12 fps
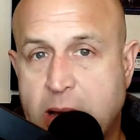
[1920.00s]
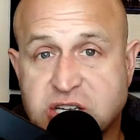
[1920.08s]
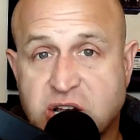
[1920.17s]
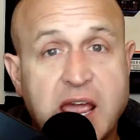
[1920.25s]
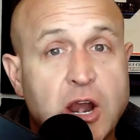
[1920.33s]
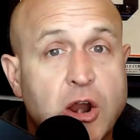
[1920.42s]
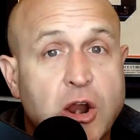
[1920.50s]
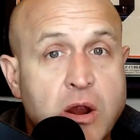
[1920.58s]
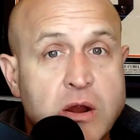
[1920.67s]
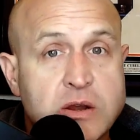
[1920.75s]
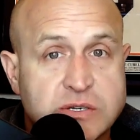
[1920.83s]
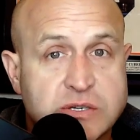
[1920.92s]
going to get
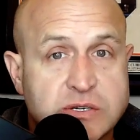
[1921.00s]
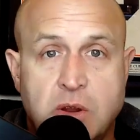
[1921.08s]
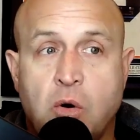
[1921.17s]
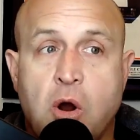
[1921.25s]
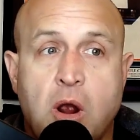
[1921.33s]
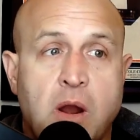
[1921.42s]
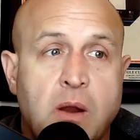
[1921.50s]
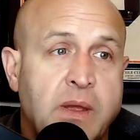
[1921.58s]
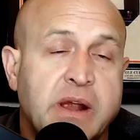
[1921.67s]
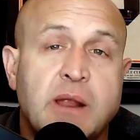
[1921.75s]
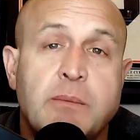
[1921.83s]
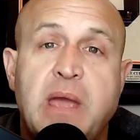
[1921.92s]
hurt, or they're
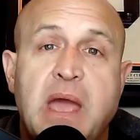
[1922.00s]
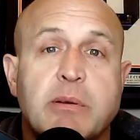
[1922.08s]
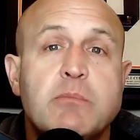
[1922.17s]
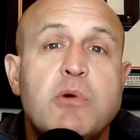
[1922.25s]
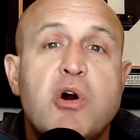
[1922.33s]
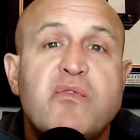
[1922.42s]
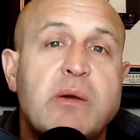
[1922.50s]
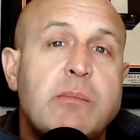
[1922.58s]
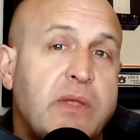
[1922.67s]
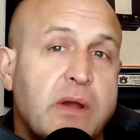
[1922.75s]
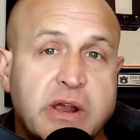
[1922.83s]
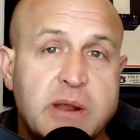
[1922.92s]
going to be able to move him,
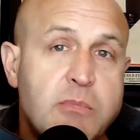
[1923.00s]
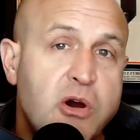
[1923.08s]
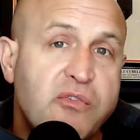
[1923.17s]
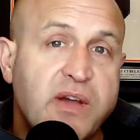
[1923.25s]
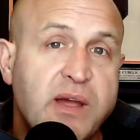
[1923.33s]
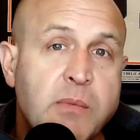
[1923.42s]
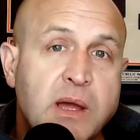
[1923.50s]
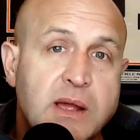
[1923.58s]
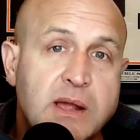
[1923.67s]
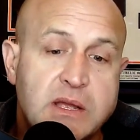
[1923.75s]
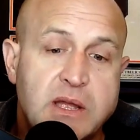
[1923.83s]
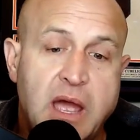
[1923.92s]
and they're going to move him.
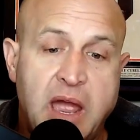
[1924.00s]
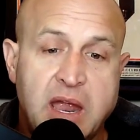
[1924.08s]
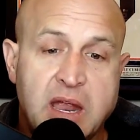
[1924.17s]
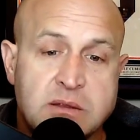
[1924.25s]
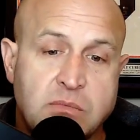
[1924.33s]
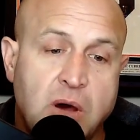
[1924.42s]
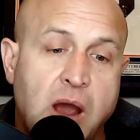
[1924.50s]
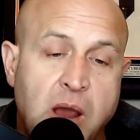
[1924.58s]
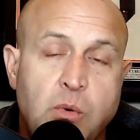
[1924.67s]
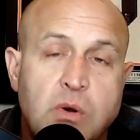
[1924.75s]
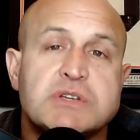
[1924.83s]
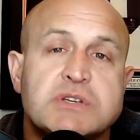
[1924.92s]
And, all right,
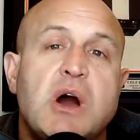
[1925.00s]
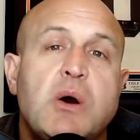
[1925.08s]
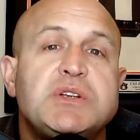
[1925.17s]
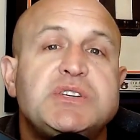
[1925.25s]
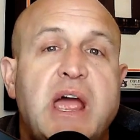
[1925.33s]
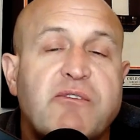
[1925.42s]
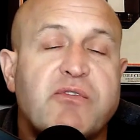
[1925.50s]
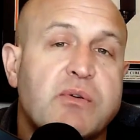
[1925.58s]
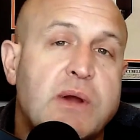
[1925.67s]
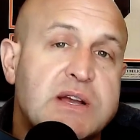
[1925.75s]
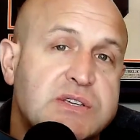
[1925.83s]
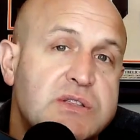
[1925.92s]
we'll just go with Jake for the
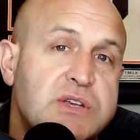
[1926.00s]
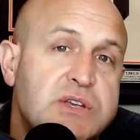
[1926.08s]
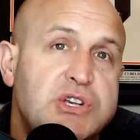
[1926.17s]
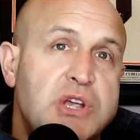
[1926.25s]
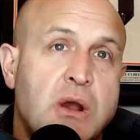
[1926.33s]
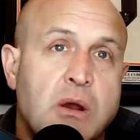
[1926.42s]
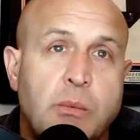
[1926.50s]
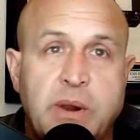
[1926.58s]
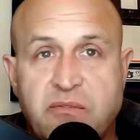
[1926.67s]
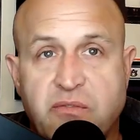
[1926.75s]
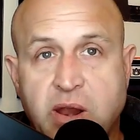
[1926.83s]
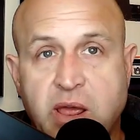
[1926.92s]
rest of this year,
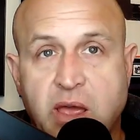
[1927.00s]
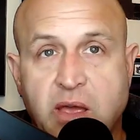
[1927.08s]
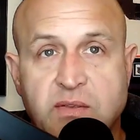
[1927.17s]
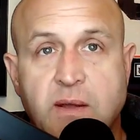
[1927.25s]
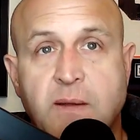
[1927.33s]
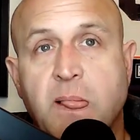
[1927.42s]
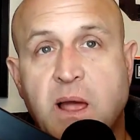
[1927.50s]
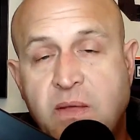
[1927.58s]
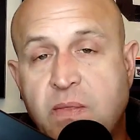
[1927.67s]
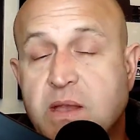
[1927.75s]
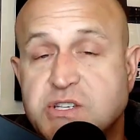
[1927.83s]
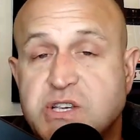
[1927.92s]
whatever it is.
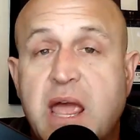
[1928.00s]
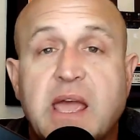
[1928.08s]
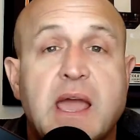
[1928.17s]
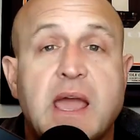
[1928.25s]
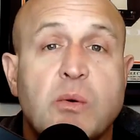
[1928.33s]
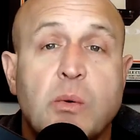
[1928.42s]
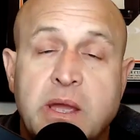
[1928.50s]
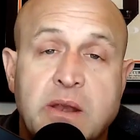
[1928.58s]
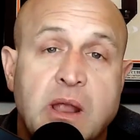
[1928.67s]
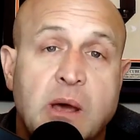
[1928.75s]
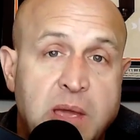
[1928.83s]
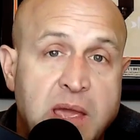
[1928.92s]
And then Jay Kaner will
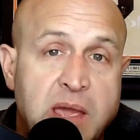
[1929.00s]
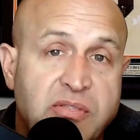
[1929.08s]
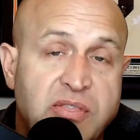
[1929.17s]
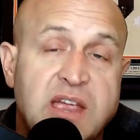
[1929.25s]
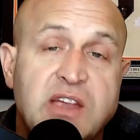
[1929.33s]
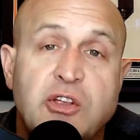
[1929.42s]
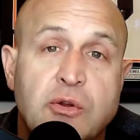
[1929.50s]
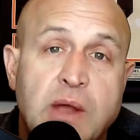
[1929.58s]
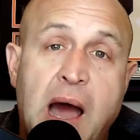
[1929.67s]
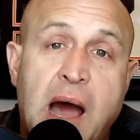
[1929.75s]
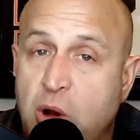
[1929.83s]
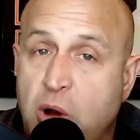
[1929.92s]
end up being the dude.
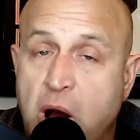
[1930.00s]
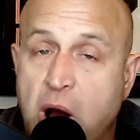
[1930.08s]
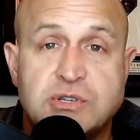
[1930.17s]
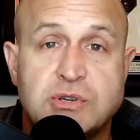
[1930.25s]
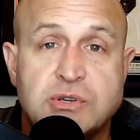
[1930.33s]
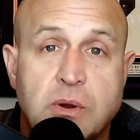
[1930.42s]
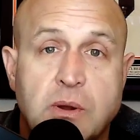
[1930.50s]
I promise you